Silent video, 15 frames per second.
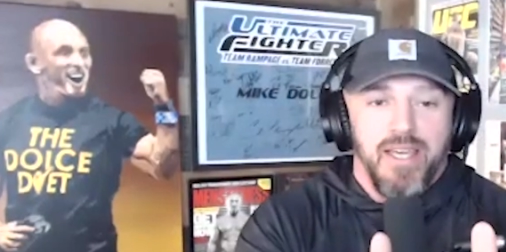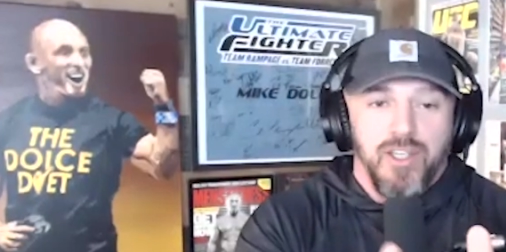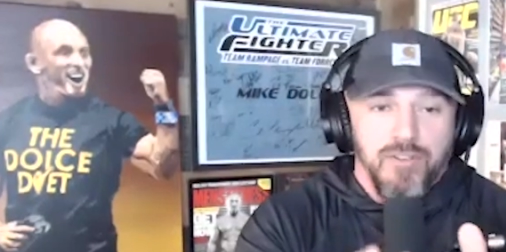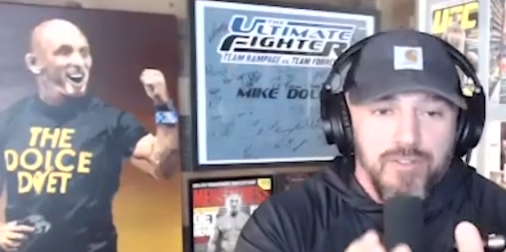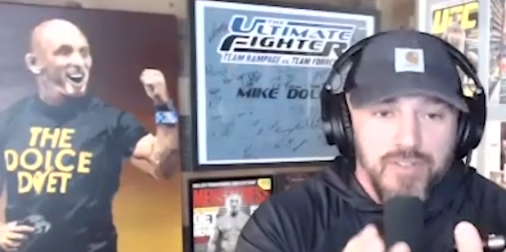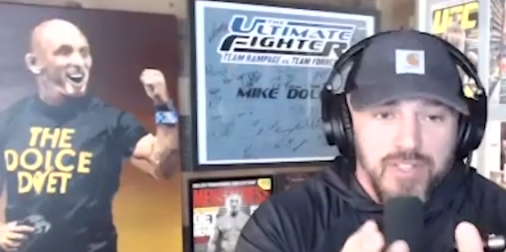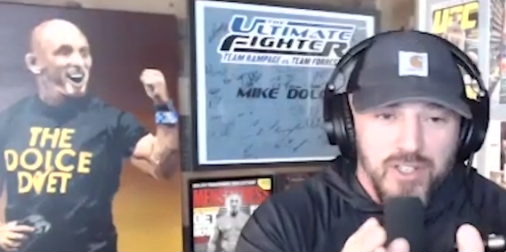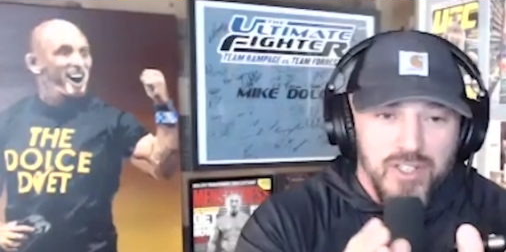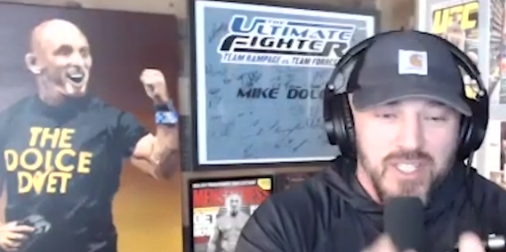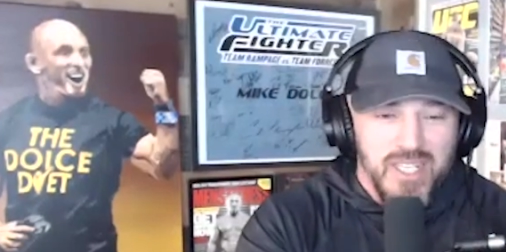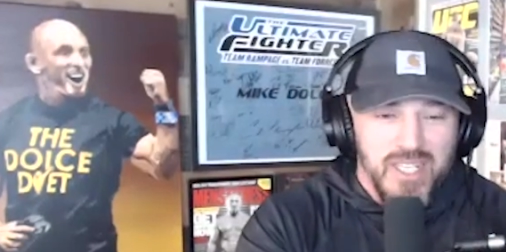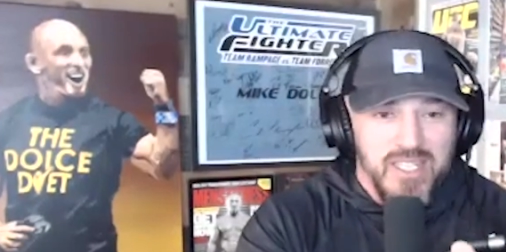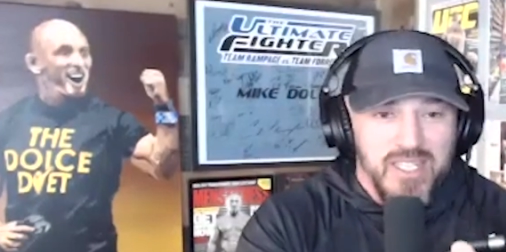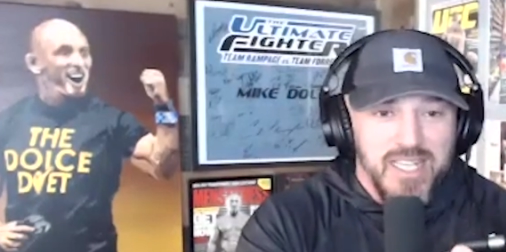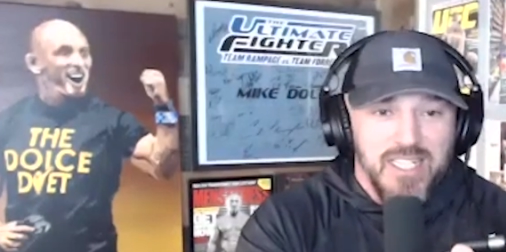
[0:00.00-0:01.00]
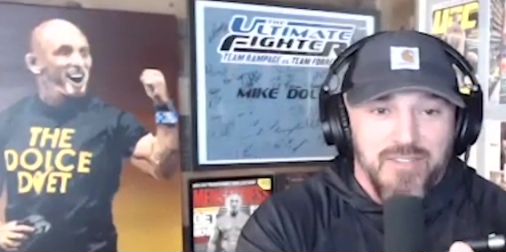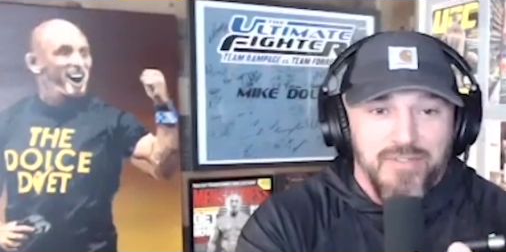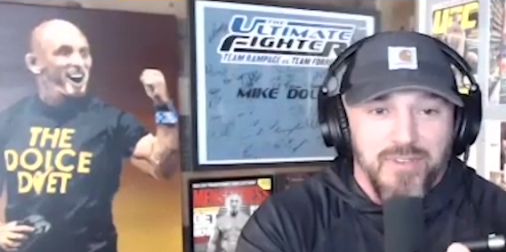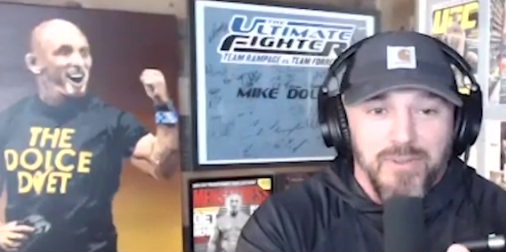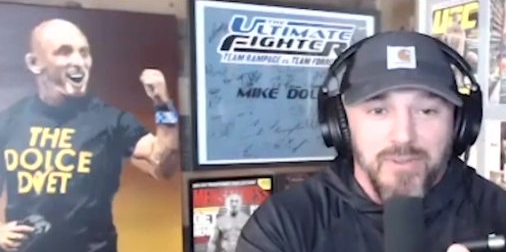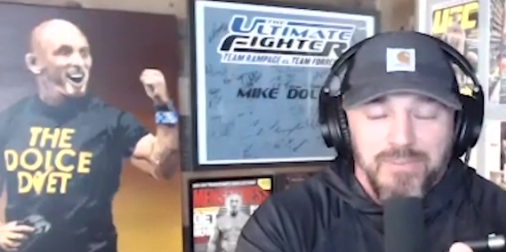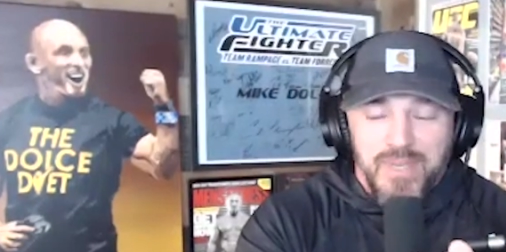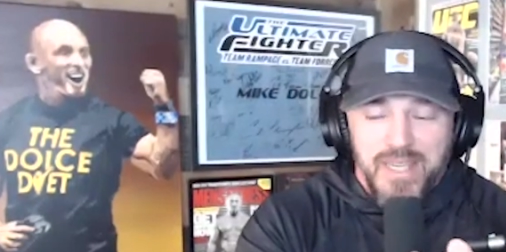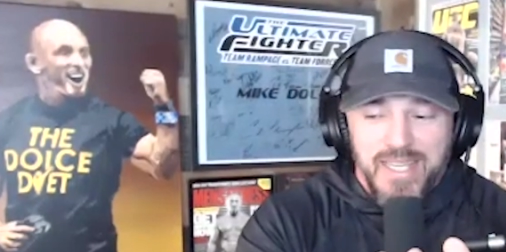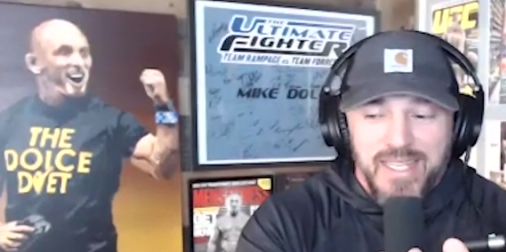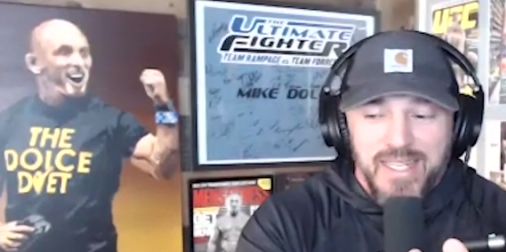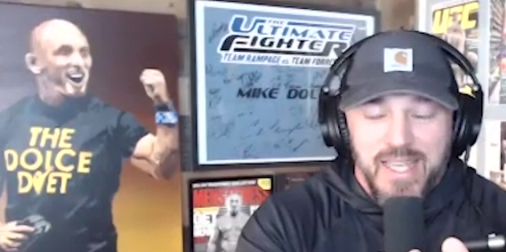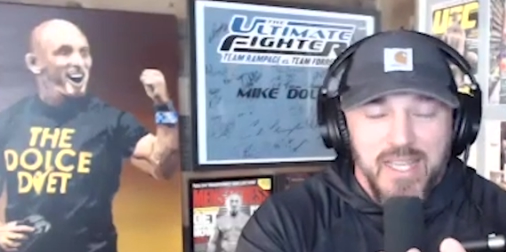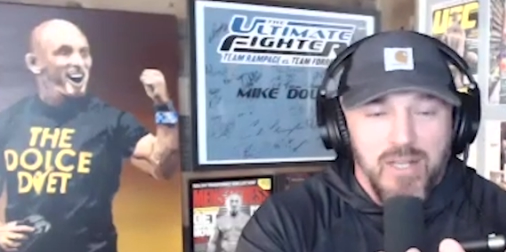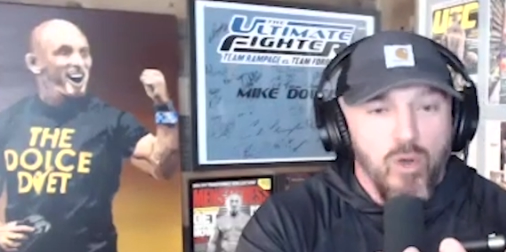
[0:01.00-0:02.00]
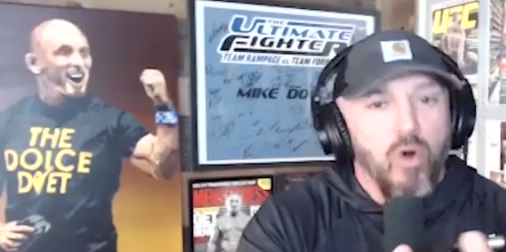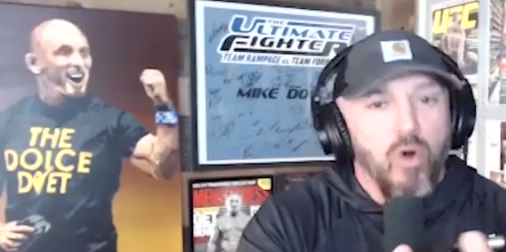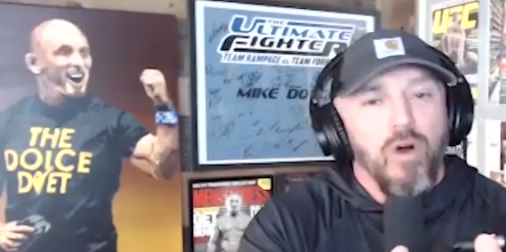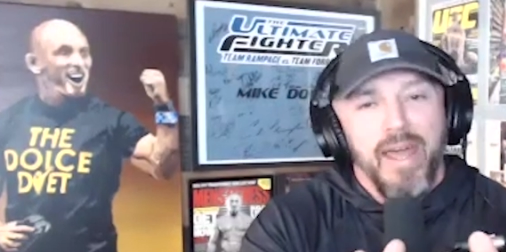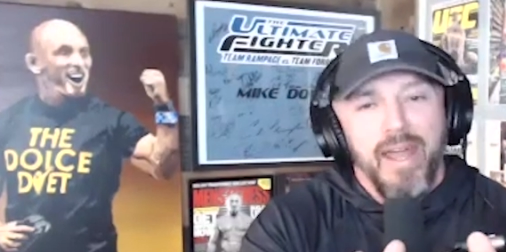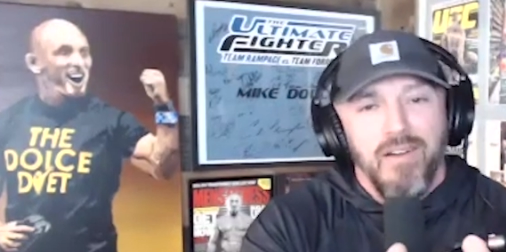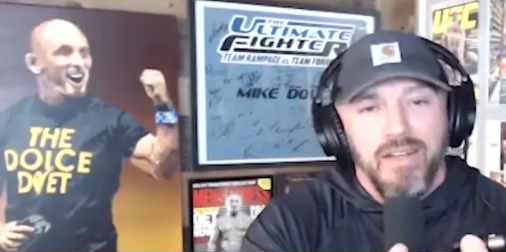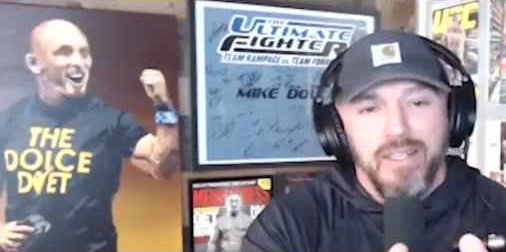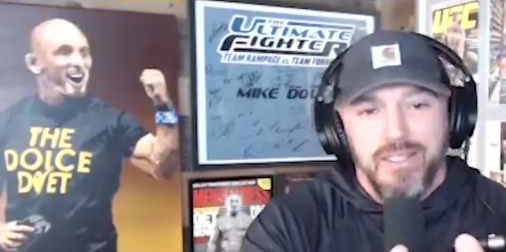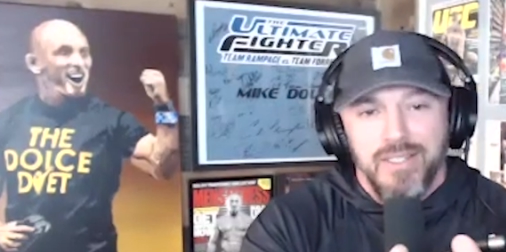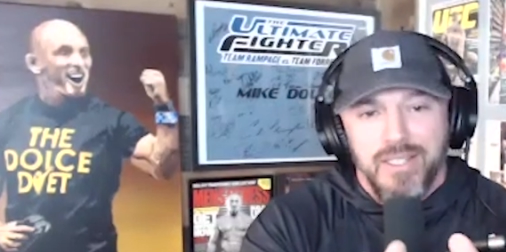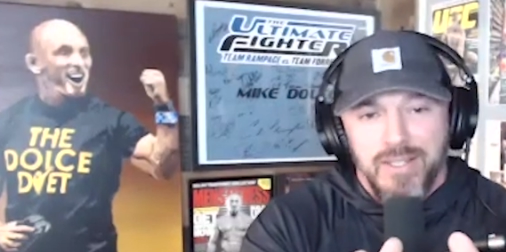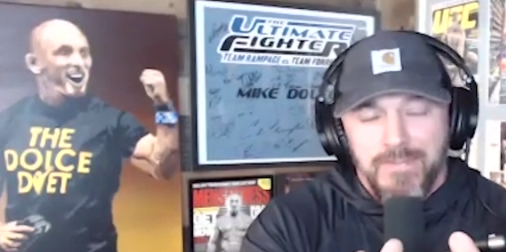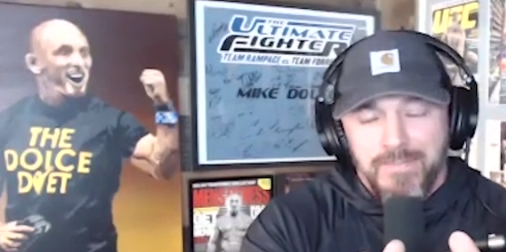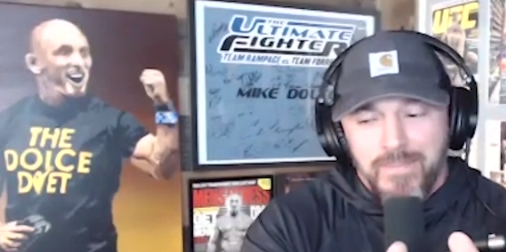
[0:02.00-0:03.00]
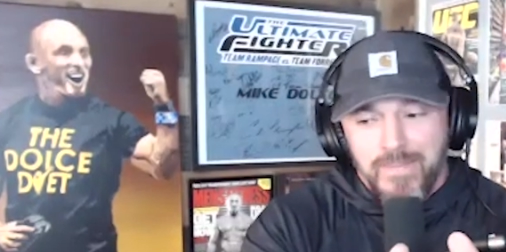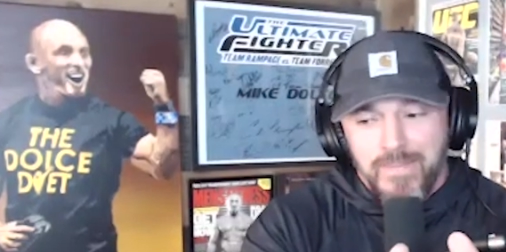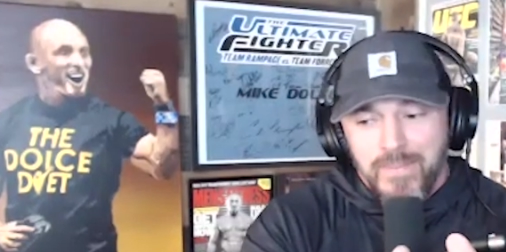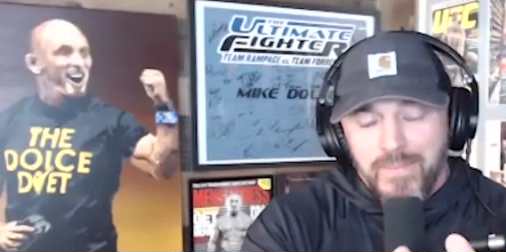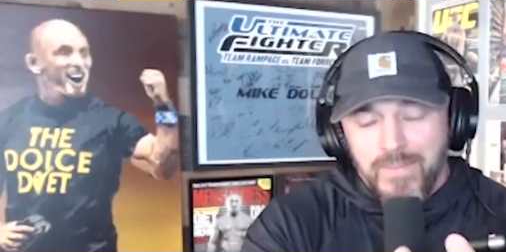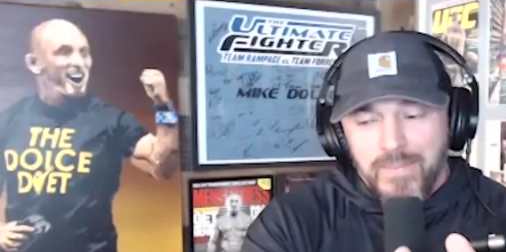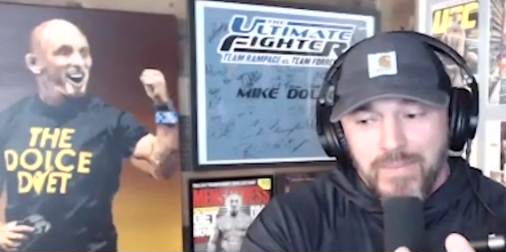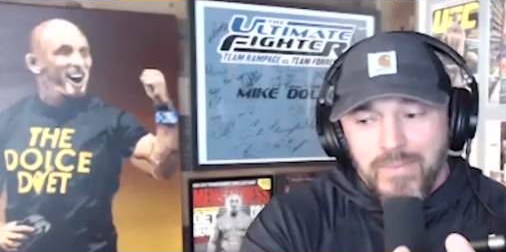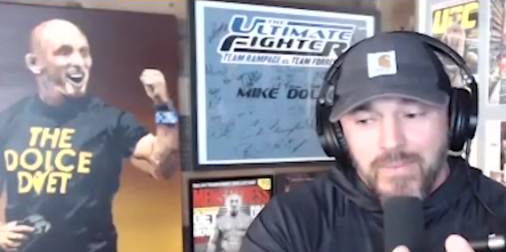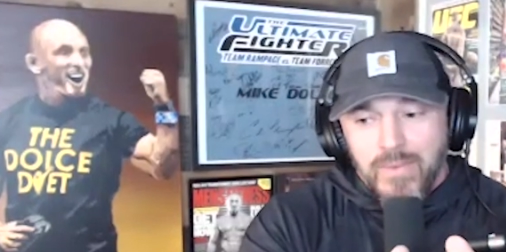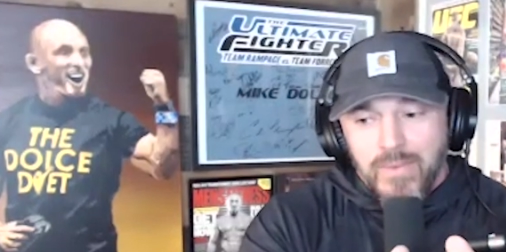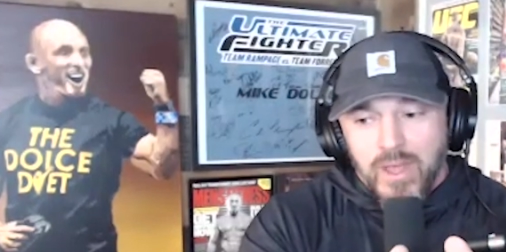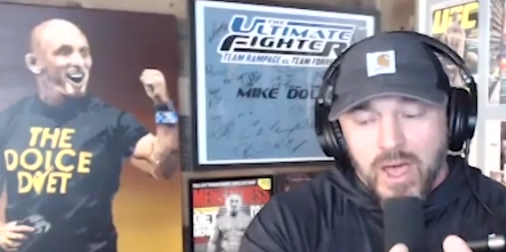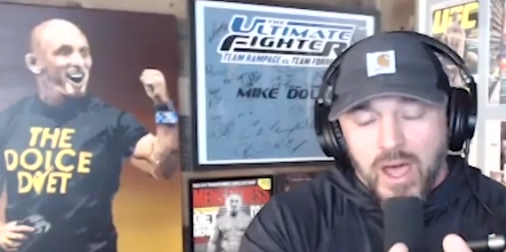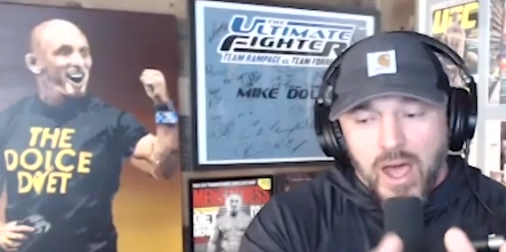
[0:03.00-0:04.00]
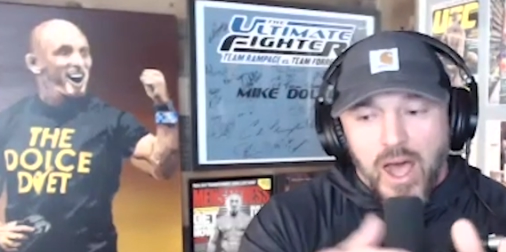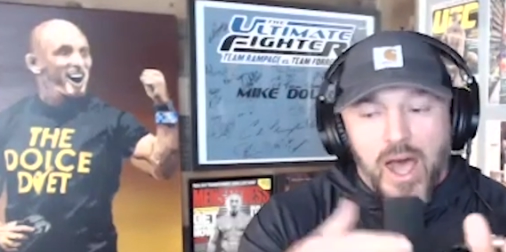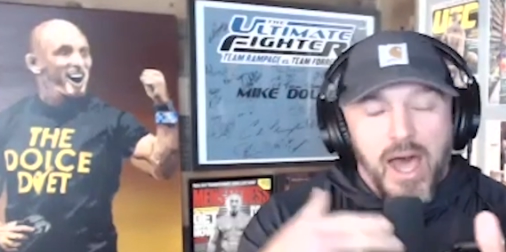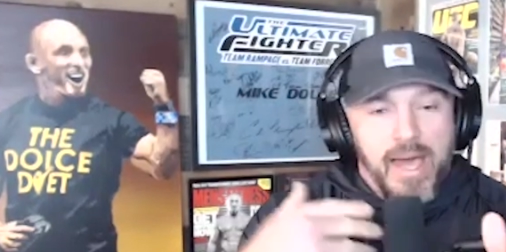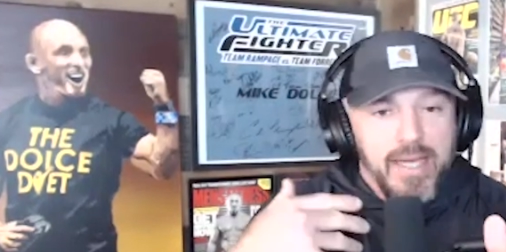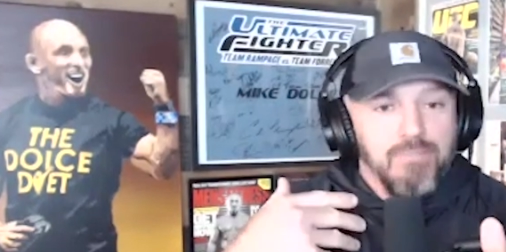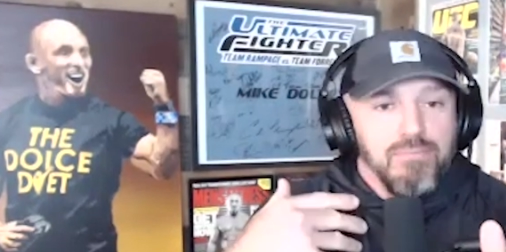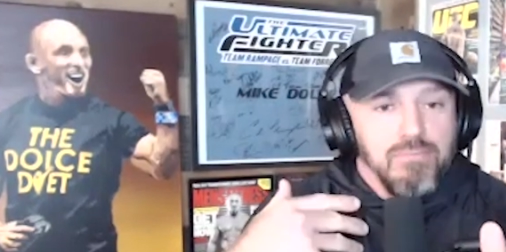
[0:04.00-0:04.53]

Speaker 1: You're, you're successful in, in all areas. I